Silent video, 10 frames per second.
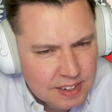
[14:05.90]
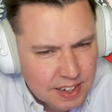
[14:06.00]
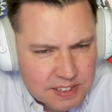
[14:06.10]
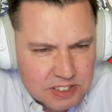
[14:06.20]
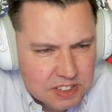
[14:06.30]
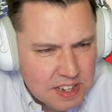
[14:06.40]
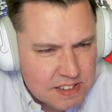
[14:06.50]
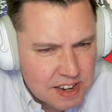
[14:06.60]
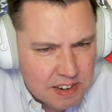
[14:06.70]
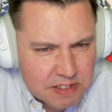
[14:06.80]
Cajun
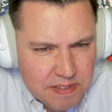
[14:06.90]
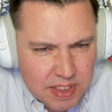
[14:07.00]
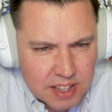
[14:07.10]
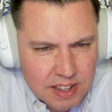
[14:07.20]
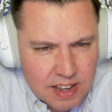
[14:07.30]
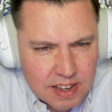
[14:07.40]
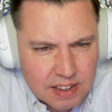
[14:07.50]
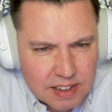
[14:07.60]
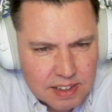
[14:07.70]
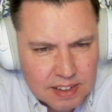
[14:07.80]
seasoning goes in everything, doesn't
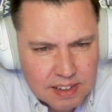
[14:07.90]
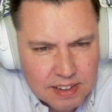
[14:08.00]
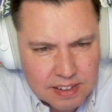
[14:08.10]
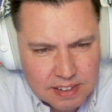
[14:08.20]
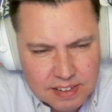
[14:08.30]
it?